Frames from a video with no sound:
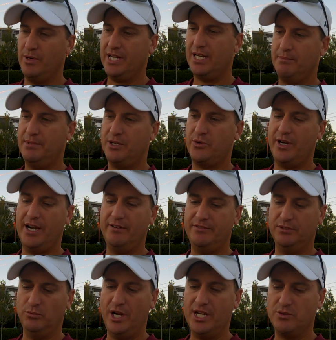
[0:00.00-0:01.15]
We got to be creative
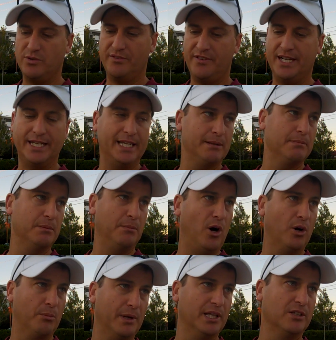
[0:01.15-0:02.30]
in ways we find to get him the
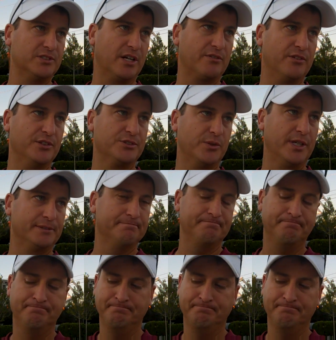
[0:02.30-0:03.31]
ball. It'll be a little tougher this week.